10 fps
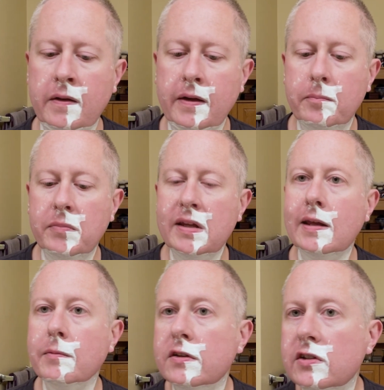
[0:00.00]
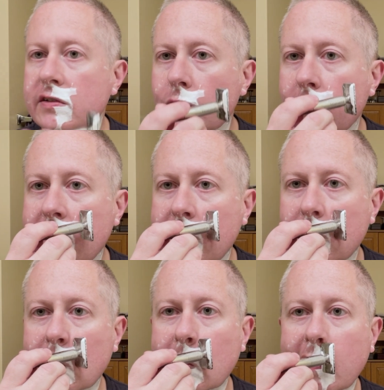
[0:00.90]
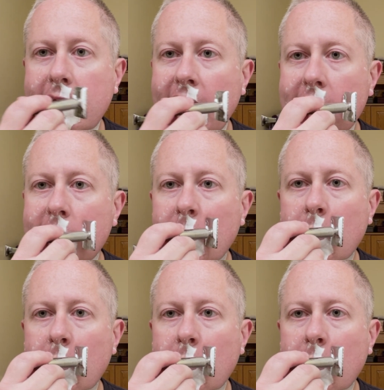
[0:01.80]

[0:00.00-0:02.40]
And being able to just really connect.